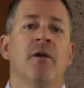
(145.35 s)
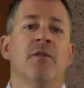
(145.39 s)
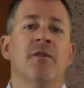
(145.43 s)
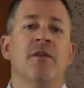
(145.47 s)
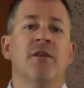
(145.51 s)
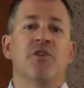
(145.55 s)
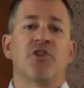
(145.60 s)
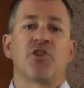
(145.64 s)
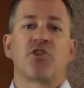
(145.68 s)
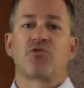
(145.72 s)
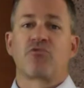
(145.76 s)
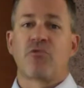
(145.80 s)

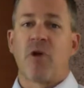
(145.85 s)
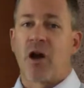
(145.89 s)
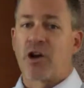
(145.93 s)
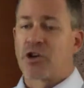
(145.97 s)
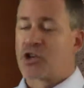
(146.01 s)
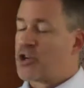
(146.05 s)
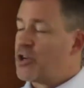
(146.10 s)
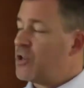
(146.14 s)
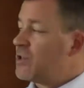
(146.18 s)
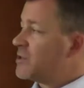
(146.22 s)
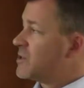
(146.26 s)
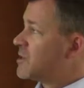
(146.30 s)
The
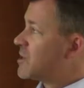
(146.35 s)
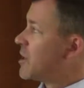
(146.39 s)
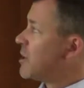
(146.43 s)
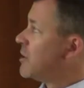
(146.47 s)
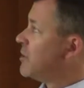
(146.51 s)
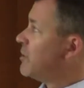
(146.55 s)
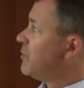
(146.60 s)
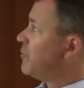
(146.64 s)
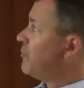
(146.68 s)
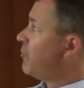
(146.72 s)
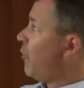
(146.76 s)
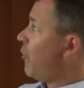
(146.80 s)
instructions
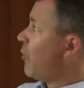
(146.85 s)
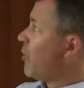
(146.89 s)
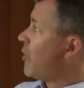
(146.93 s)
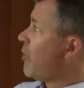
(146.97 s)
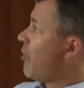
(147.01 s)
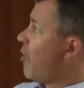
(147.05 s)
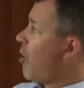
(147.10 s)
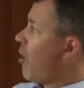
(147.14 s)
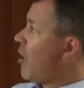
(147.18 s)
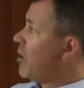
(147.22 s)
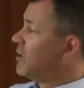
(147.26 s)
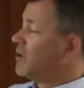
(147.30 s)

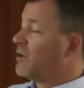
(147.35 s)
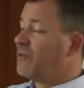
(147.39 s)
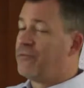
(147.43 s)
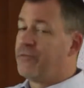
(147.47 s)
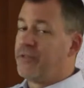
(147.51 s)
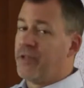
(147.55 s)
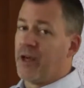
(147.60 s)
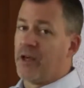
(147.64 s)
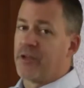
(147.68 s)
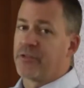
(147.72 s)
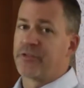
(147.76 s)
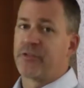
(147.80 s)
for all of
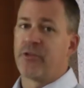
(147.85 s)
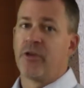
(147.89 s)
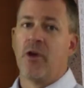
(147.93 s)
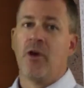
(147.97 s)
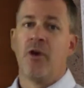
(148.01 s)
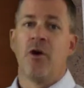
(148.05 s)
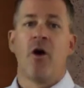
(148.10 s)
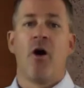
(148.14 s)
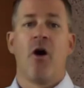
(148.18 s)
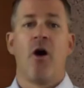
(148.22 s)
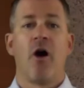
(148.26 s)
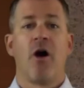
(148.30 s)
this
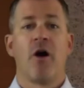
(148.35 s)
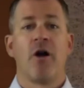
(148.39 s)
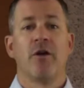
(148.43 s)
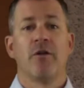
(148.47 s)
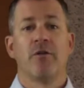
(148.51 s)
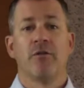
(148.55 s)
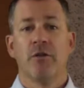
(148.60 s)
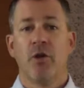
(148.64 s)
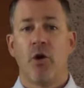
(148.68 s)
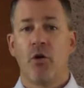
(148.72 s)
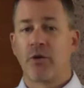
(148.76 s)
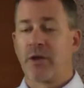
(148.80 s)

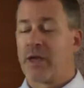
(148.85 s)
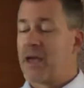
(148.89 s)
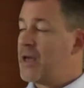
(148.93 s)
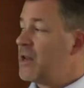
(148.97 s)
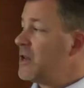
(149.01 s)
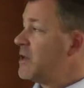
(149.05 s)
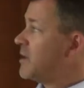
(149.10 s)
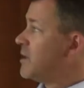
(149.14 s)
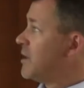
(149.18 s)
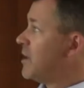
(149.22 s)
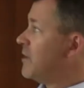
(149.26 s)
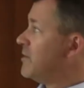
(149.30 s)
are
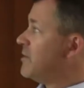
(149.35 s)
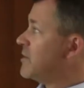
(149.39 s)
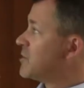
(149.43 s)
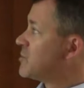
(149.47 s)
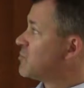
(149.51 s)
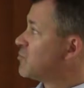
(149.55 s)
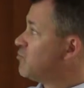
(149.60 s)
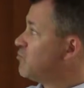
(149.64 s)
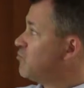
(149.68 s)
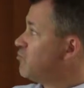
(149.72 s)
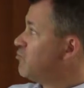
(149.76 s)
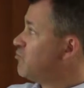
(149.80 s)
located in
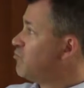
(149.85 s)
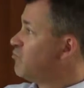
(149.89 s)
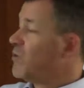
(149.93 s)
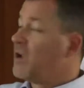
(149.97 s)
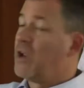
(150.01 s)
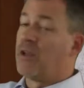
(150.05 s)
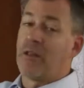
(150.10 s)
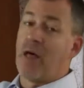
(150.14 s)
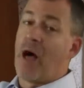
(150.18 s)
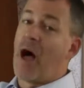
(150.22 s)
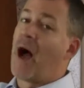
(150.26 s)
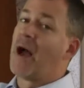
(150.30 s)
this
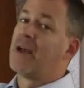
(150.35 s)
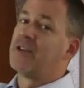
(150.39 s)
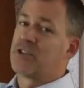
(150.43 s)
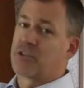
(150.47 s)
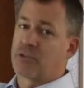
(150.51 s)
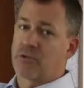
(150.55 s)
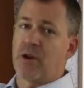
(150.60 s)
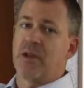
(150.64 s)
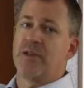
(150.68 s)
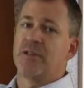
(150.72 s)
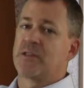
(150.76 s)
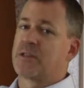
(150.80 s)
real
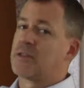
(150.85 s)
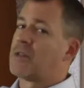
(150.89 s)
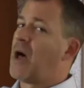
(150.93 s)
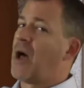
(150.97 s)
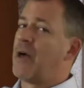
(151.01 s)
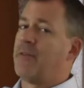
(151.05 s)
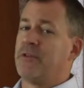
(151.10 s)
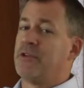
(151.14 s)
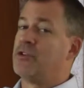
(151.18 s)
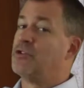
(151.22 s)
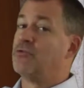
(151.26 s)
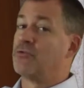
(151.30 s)
eye-strained
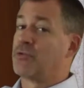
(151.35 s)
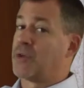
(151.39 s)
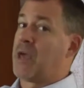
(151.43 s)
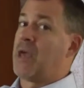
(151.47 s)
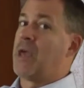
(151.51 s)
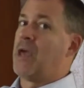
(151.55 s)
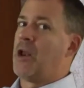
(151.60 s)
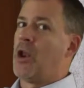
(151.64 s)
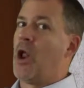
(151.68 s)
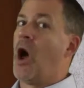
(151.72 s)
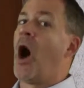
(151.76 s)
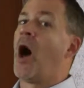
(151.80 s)
slide that you
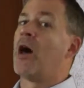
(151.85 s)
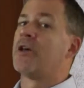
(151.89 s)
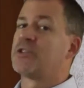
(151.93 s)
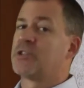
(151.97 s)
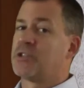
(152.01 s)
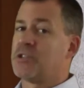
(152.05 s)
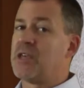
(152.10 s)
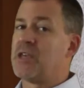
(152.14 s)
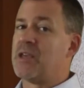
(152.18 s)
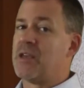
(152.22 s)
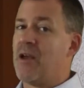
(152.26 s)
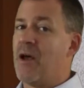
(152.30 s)
cannot
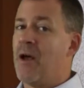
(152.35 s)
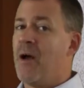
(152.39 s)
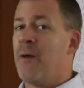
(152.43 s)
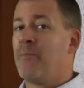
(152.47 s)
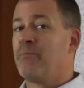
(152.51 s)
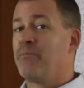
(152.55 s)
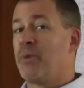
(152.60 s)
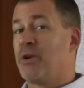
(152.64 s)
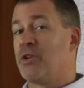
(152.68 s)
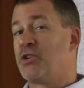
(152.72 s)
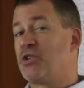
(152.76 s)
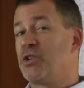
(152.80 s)
see.
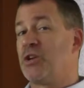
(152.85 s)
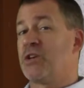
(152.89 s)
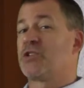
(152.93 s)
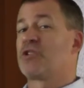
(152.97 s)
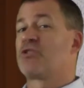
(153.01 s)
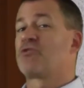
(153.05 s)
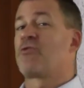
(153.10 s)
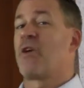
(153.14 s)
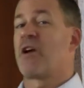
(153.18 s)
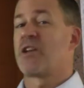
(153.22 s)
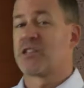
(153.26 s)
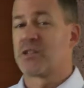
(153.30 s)
But
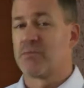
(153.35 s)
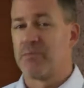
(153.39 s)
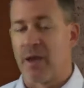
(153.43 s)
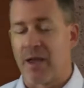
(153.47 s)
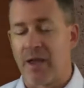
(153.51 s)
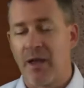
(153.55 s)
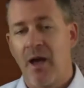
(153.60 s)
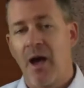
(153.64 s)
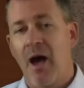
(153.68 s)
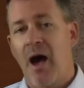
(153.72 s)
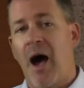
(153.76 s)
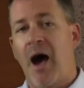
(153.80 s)
just trust
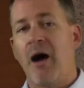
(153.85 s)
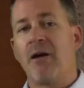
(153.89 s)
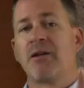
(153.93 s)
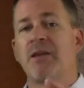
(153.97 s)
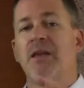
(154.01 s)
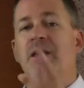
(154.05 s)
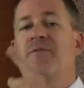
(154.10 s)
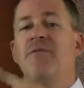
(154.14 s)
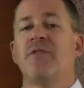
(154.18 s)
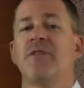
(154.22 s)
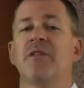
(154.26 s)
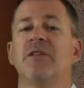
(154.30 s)
me, I'll
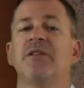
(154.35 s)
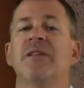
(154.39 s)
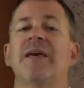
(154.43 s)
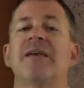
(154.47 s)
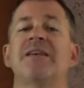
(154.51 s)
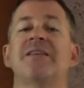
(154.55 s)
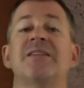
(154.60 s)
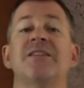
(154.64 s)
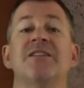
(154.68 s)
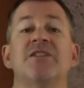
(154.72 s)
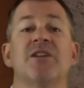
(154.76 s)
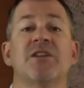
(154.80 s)
give you the
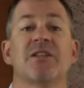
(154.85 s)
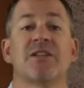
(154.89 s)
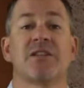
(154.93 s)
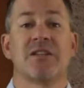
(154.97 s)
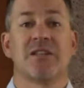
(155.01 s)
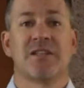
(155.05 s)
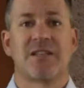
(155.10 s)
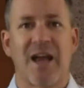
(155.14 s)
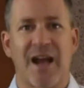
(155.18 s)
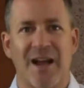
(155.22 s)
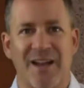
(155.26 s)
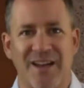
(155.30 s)
links in just
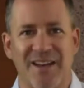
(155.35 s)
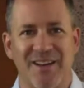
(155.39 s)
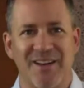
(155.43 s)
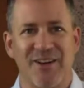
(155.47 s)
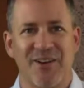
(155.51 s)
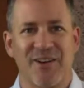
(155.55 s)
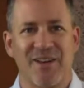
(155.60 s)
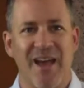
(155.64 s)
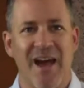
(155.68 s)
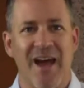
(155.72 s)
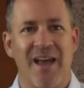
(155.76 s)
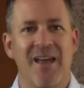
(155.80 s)
a second,
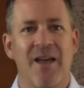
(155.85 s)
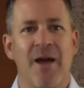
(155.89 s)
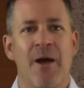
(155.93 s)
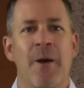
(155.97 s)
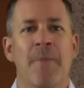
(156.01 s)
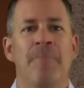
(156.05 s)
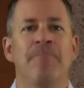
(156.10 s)
okay?